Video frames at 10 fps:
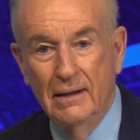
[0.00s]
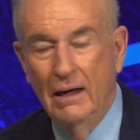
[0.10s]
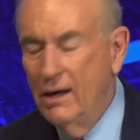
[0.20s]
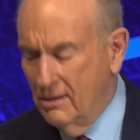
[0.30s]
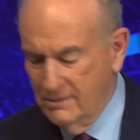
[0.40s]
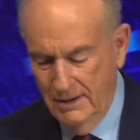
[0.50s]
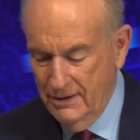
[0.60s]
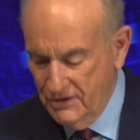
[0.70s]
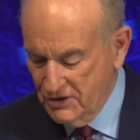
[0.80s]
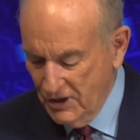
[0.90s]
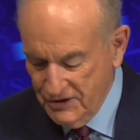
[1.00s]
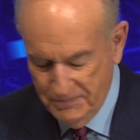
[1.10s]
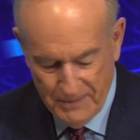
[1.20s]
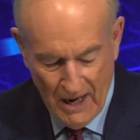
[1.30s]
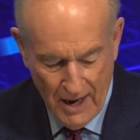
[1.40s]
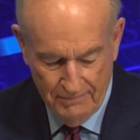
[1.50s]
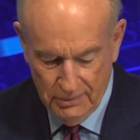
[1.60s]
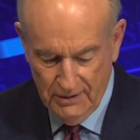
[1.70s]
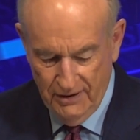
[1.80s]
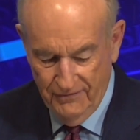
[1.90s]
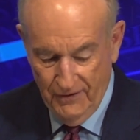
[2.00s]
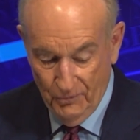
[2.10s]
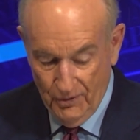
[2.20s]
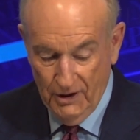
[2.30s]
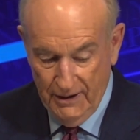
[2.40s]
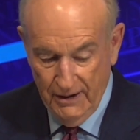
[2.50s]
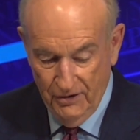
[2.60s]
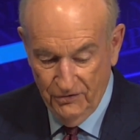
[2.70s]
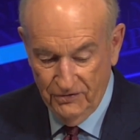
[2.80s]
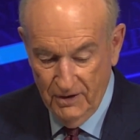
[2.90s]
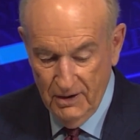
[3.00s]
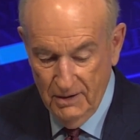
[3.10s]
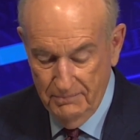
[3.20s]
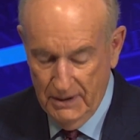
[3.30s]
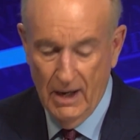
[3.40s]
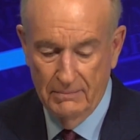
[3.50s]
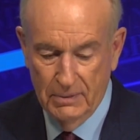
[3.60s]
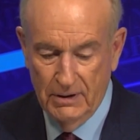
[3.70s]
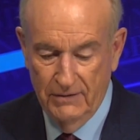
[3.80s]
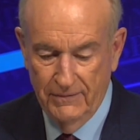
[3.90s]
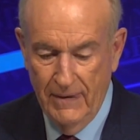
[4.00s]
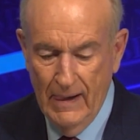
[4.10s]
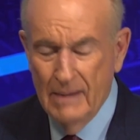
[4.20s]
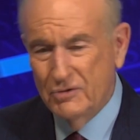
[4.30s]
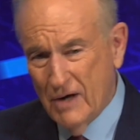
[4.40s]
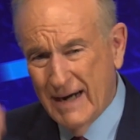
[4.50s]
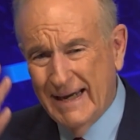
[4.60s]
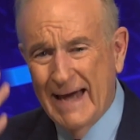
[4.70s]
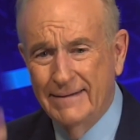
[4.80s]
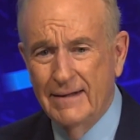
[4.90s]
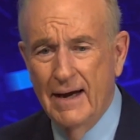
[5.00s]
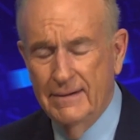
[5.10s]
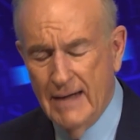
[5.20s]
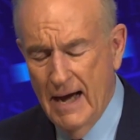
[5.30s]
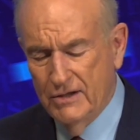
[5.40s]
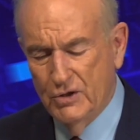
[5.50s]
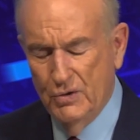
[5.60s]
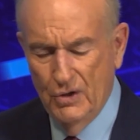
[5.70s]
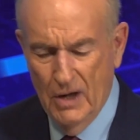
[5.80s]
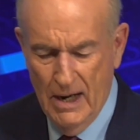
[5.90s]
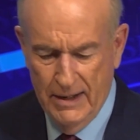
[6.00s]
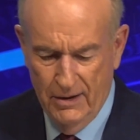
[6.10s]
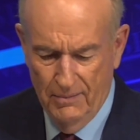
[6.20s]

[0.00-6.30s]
Oh, it's just beyond belief. It really is beyond belief. I'm trying to get uh, Don Jr. on here